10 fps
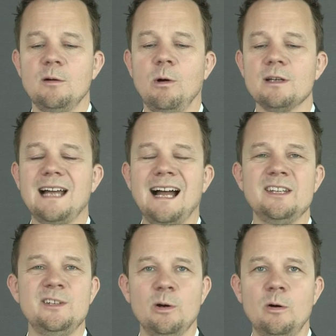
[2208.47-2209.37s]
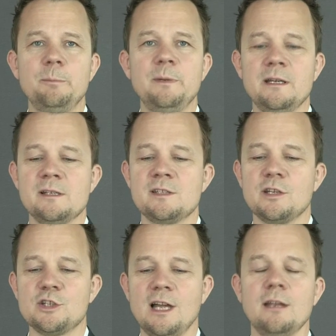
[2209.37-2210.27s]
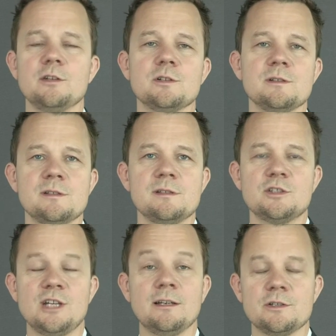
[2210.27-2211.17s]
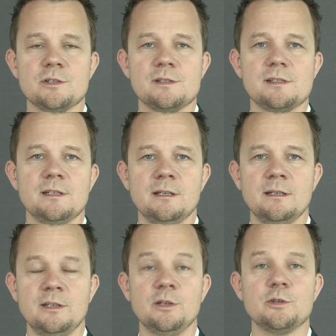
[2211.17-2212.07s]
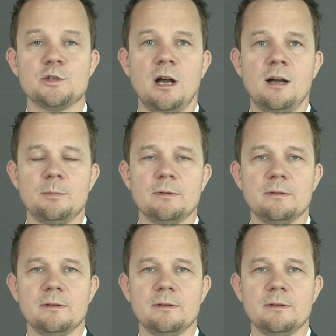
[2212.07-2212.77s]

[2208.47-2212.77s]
what are your biggest challenges in your job?